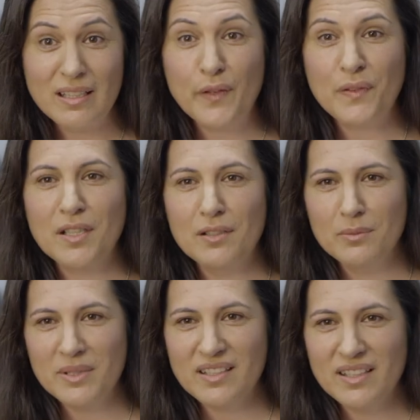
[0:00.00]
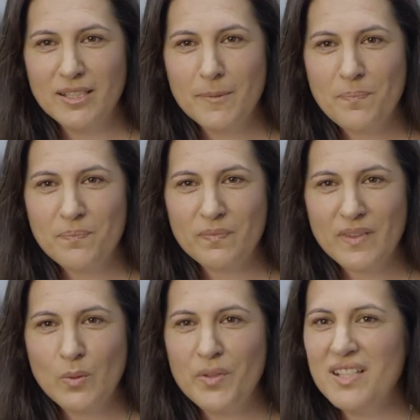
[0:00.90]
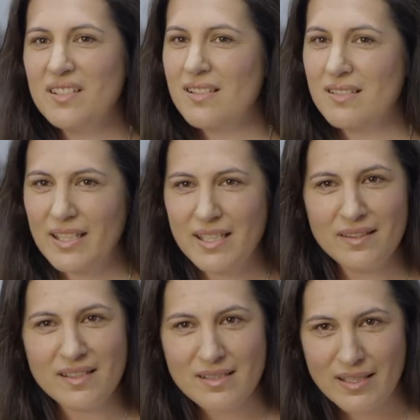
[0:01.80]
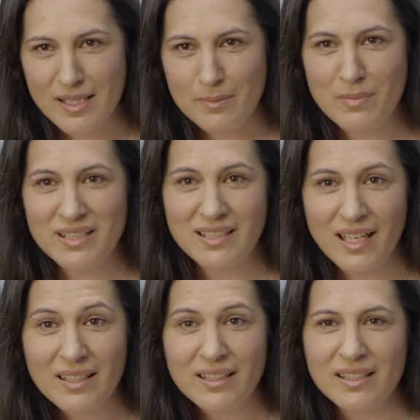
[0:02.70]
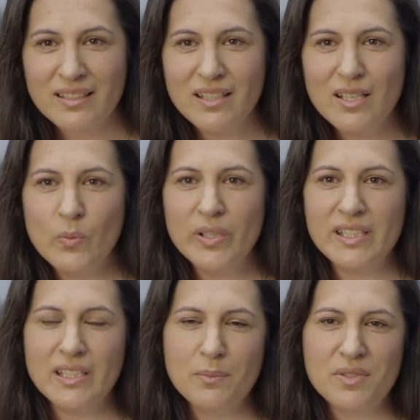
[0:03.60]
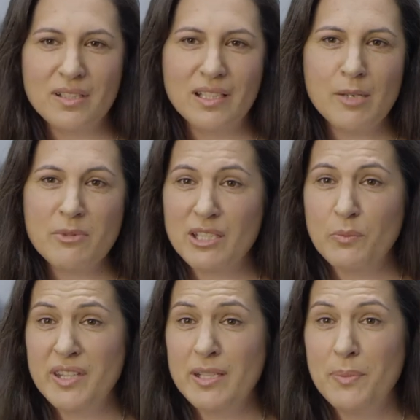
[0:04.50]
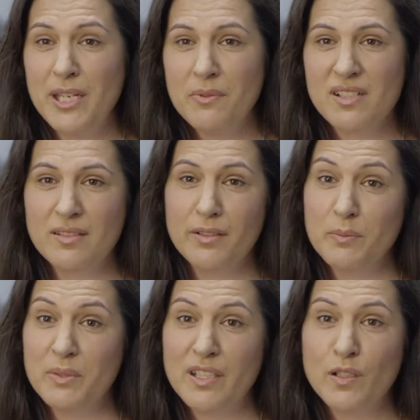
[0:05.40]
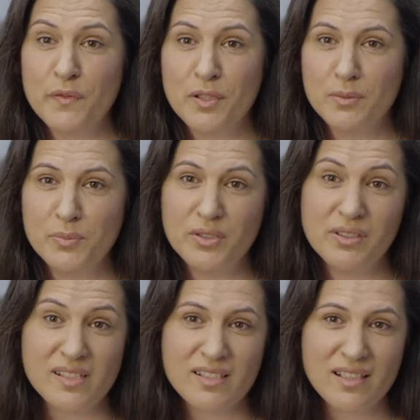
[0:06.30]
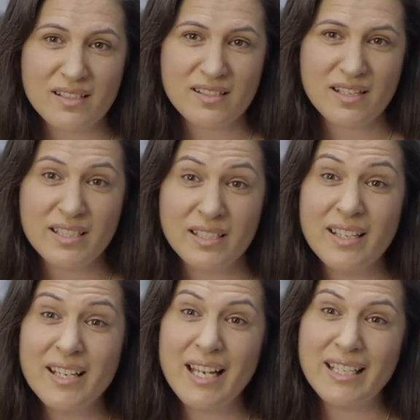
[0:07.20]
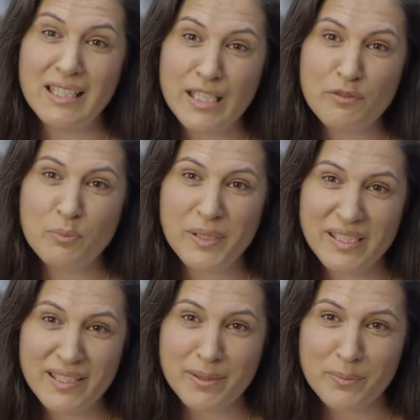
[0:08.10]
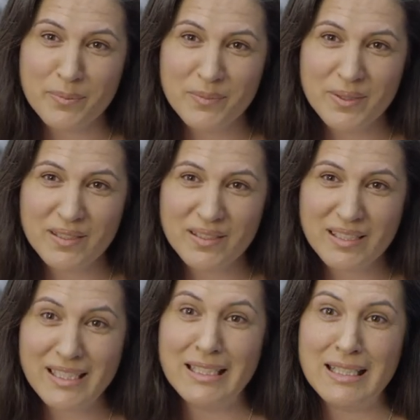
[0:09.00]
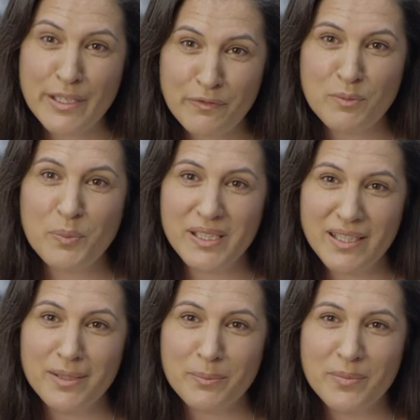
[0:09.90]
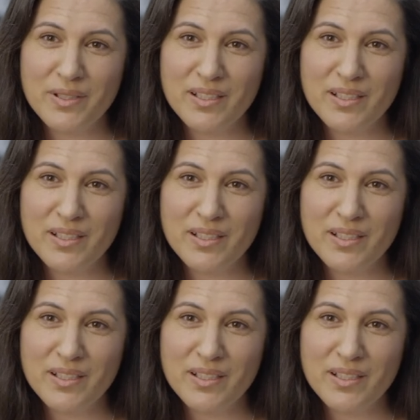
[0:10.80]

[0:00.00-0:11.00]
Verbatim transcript: lift economically. Well, they're just stuck in the same mentality when it comes to gaming. And when their parents tell them, get off the computer and start studying at 11 p.m., 11 p.m.,